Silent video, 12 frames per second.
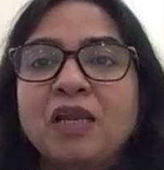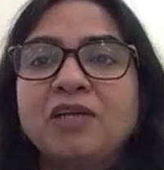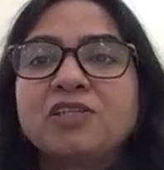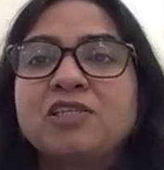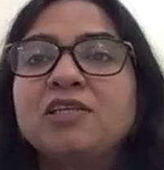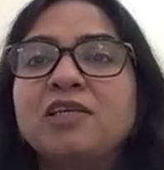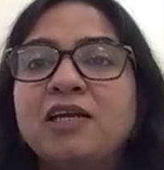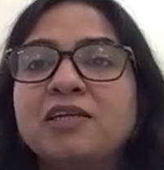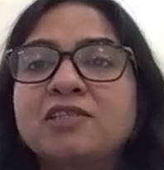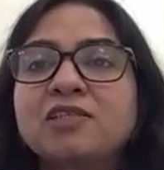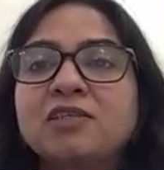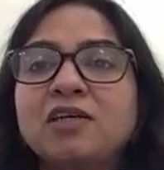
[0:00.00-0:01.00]
she
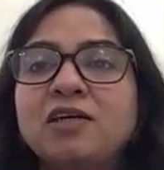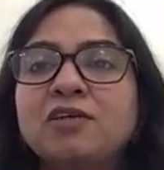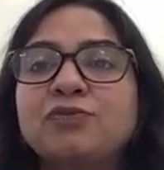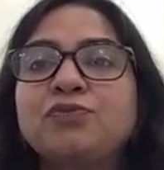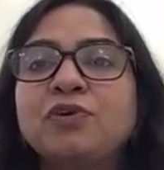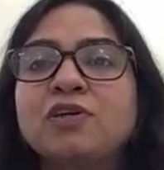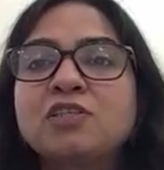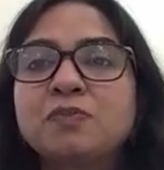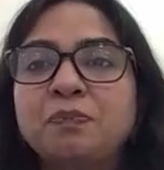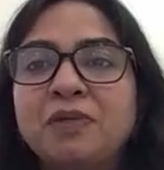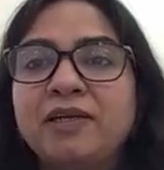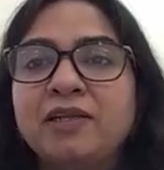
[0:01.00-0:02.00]
gets her
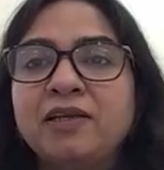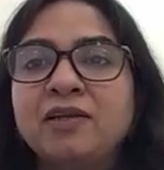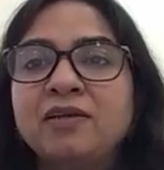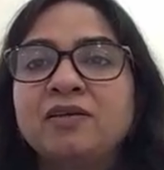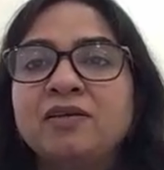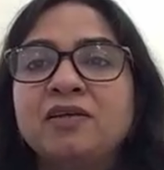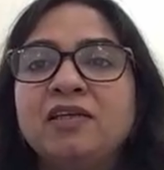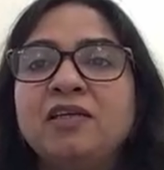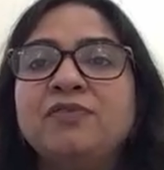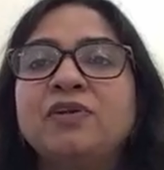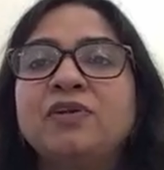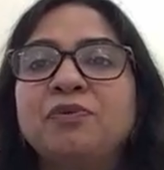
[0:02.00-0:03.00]
first bleeding
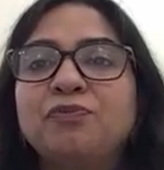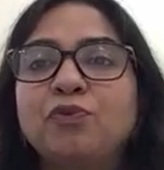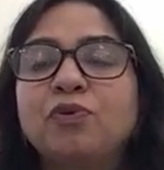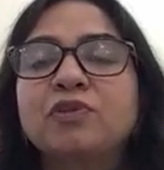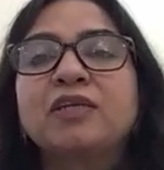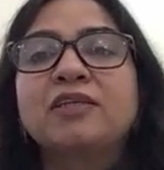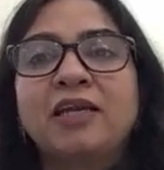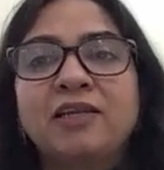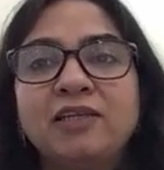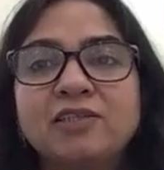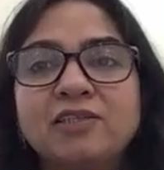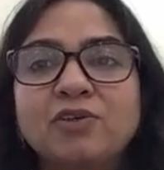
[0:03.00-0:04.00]
even before the
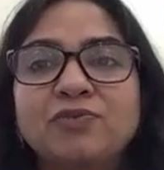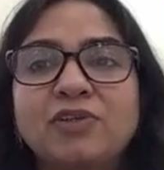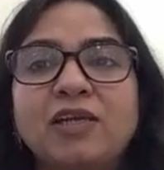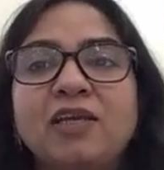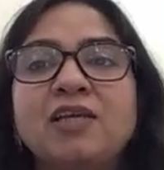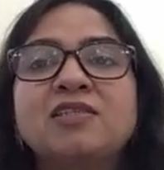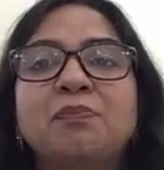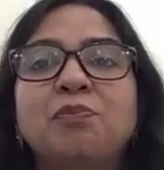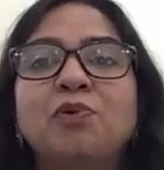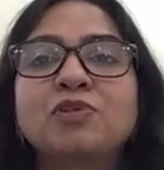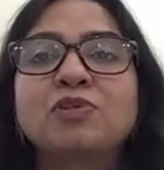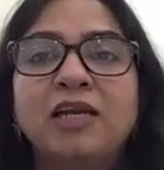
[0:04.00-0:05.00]
10 years of the age,
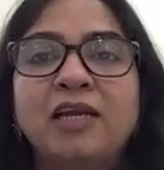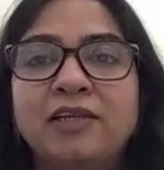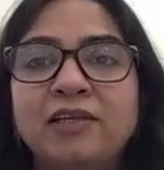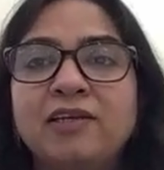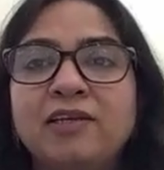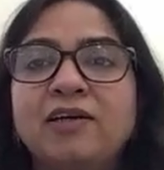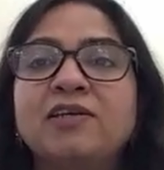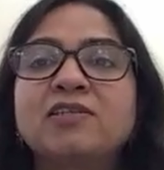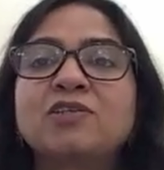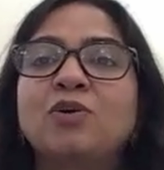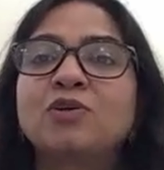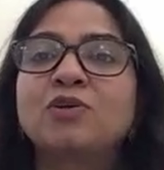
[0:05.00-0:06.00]
suppose 8
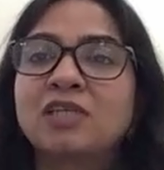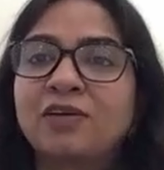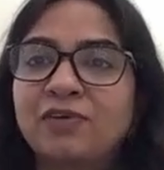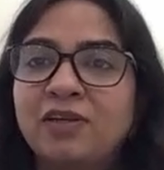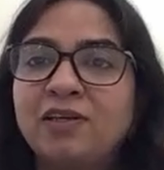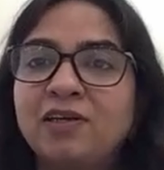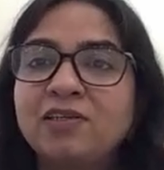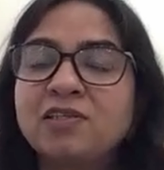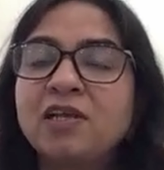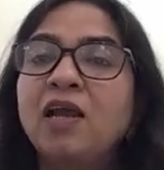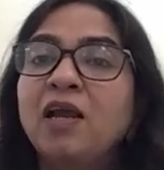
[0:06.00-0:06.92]
years or 7 years,